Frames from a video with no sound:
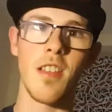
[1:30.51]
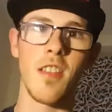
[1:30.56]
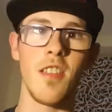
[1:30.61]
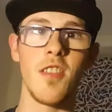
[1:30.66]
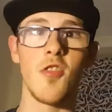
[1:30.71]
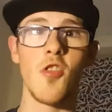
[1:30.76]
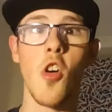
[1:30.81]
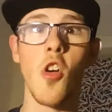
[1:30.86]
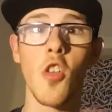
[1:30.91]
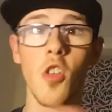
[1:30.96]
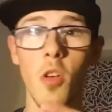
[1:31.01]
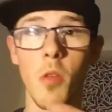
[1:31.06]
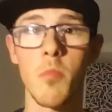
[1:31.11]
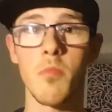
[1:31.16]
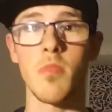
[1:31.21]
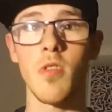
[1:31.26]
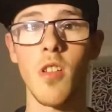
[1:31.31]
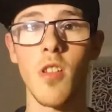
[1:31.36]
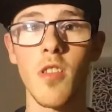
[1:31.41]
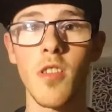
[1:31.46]
The dog
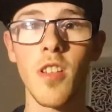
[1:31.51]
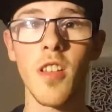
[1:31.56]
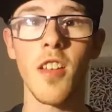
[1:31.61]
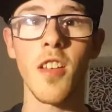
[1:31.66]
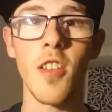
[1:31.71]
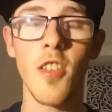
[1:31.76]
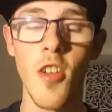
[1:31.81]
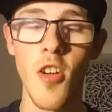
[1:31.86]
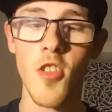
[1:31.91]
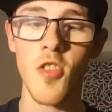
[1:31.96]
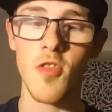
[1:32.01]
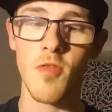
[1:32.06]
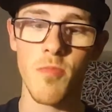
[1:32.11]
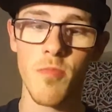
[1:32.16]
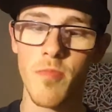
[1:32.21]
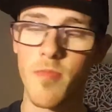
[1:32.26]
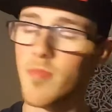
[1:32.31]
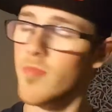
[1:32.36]
comes along and goes,